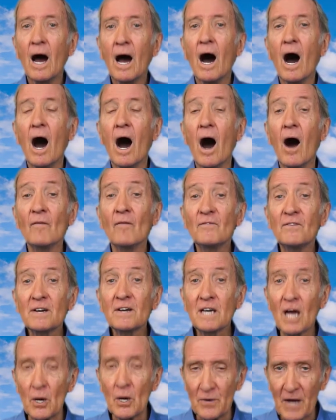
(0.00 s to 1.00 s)
Off you
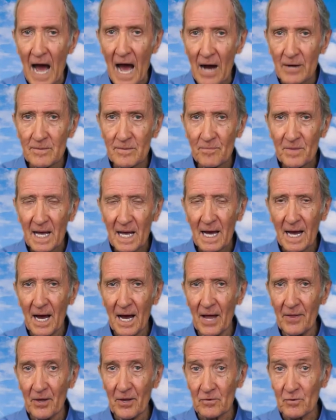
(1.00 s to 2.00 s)
go now,
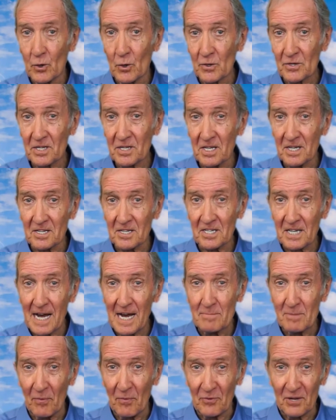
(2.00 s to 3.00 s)
and of course the
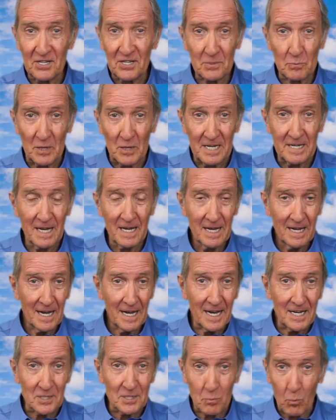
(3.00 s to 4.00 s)
assignment this week
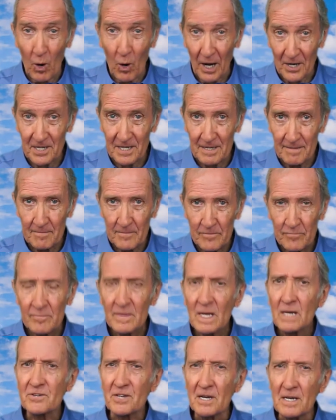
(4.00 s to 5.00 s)
is what?
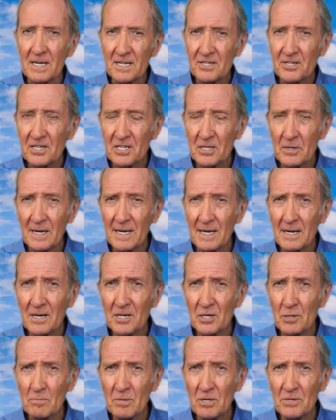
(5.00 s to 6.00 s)
To listen to
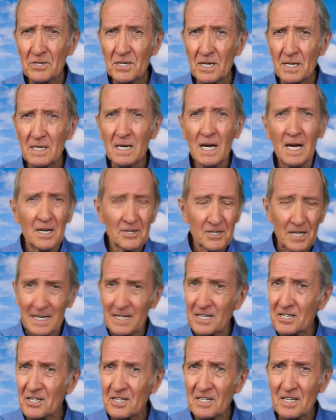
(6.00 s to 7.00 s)
English music, to
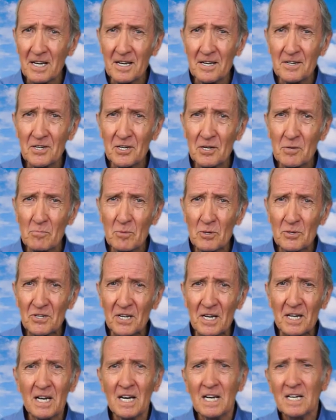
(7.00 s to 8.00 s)
listen to Indian
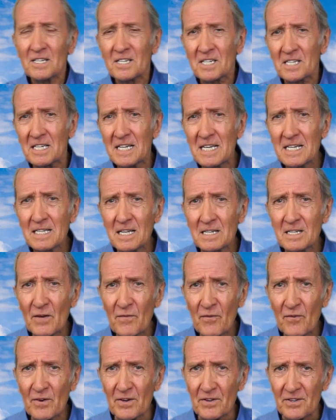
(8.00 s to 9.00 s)
music, see the
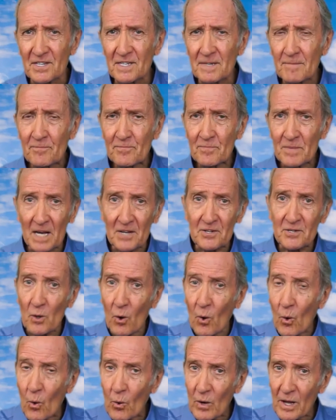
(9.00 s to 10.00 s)
difference. It's
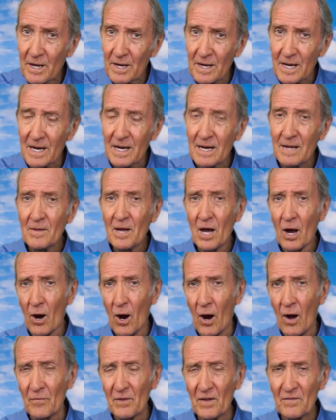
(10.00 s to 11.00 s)
all here
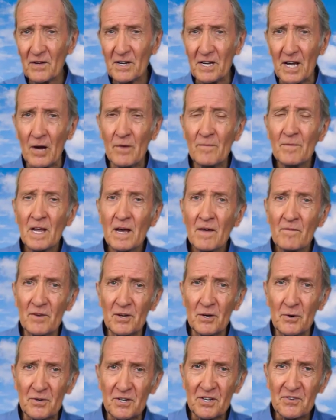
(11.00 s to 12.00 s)
on the video for
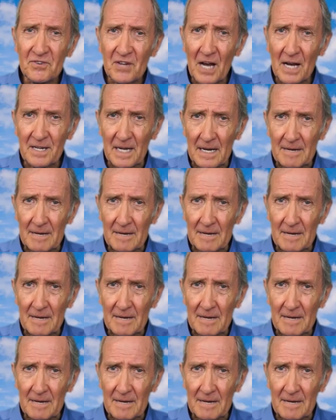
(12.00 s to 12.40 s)
you to study.